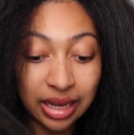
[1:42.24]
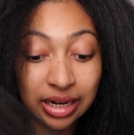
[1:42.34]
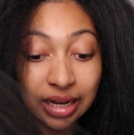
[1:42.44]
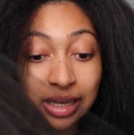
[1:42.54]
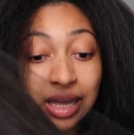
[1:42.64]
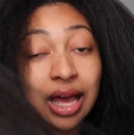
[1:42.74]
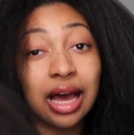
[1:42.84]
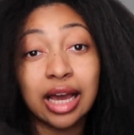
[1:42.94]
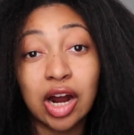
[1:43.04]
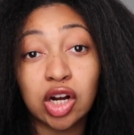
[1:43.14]
And
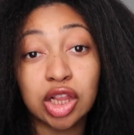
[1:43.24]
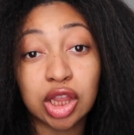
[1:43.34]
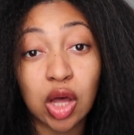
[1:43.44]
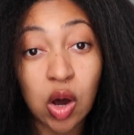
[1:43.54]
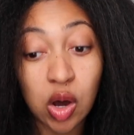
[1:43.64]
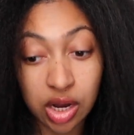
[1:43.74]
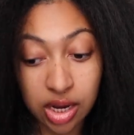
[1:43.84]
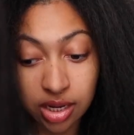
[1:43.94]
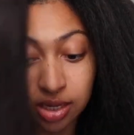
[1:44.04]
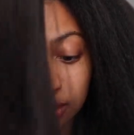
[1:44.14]
I got her long,
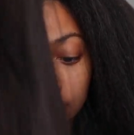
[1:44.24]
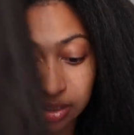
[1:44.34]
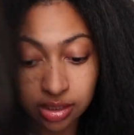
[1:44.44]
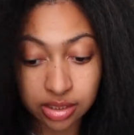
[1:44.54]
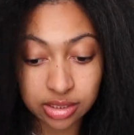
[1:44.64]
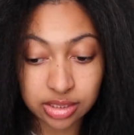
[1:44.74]
y'all.